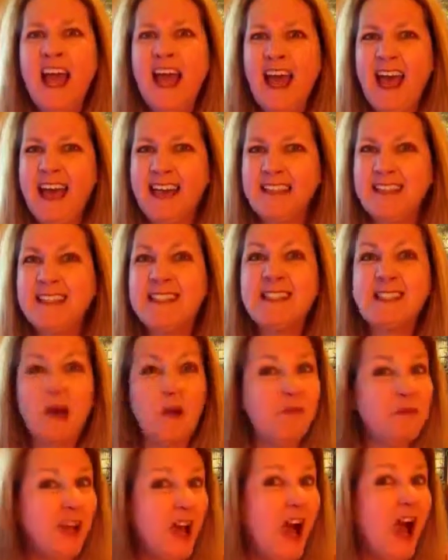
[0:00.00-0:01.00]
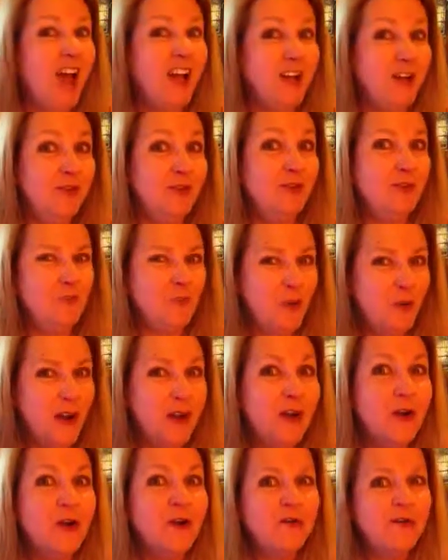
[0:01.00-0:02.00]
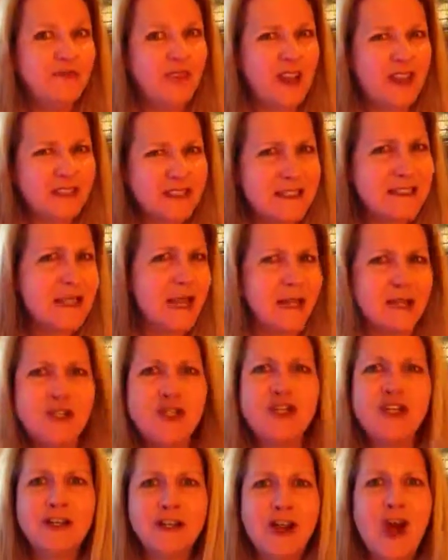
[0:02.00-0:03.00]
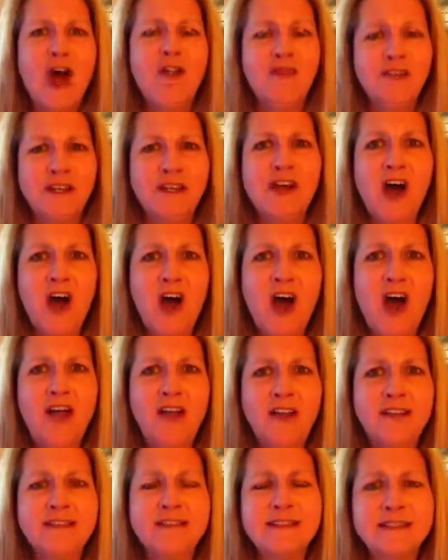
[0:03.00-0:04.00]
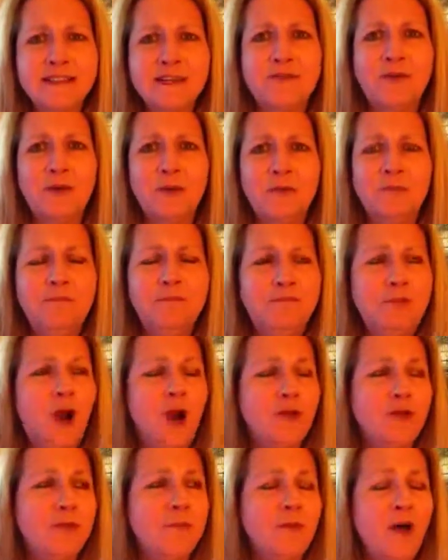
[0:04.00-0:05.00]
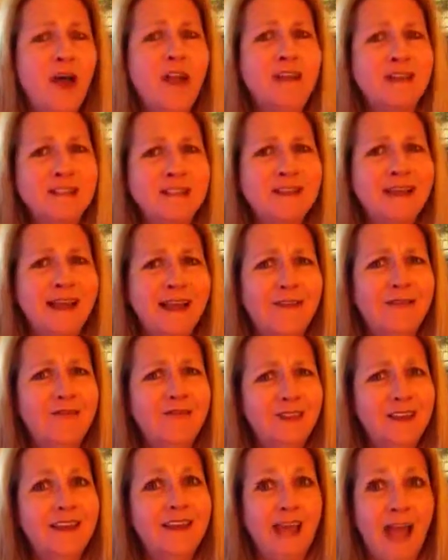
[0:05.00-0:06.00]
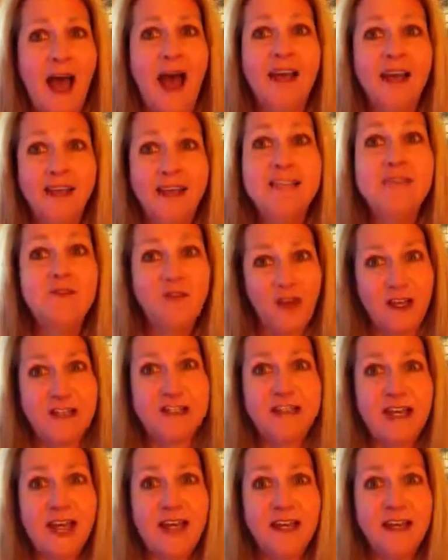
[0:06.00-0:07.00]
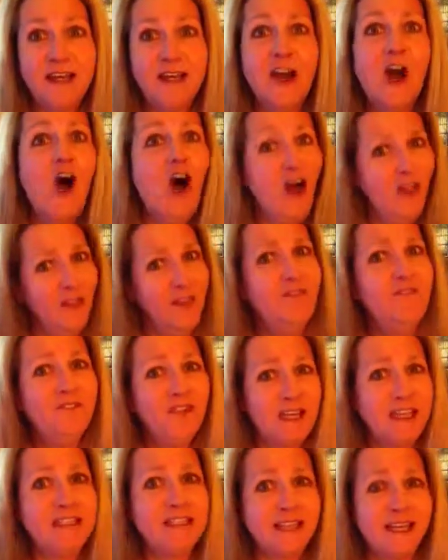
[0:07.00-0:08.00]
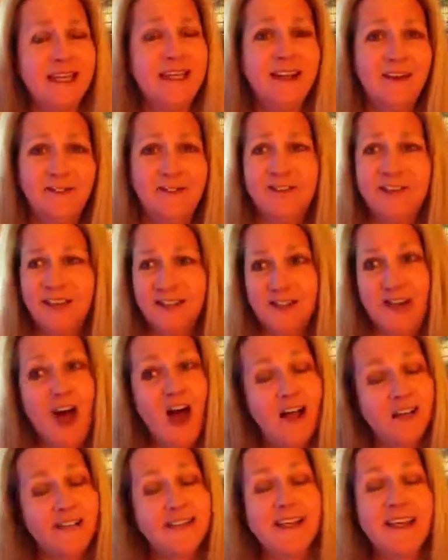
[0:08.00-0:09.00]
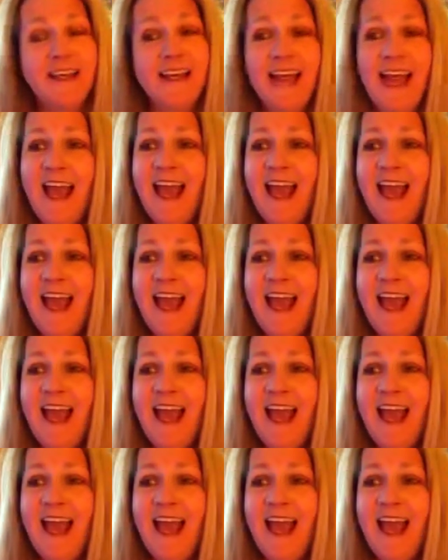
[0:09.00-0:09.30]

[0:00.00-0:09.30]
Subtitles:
has some kind of weird fixation on the dolls, if you'll pardon the pun. It's like, yeah, he's fixated on the fixing of the dolls. And